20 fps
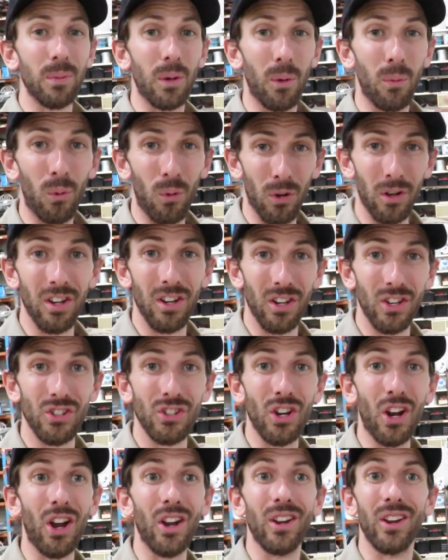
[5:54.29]
but I wanted to
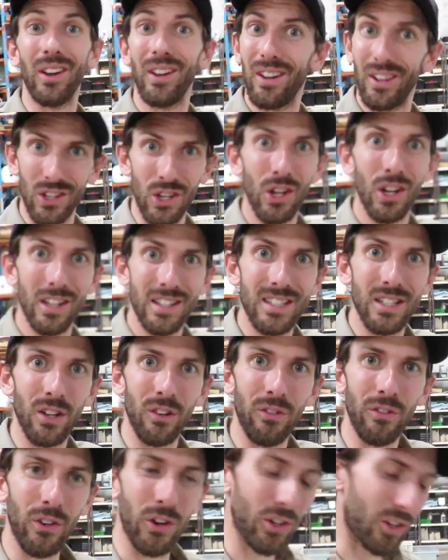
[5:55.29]
show you can
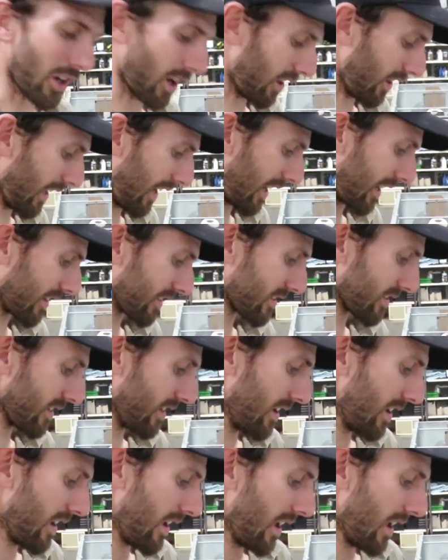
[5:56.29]
sell fertile eggs.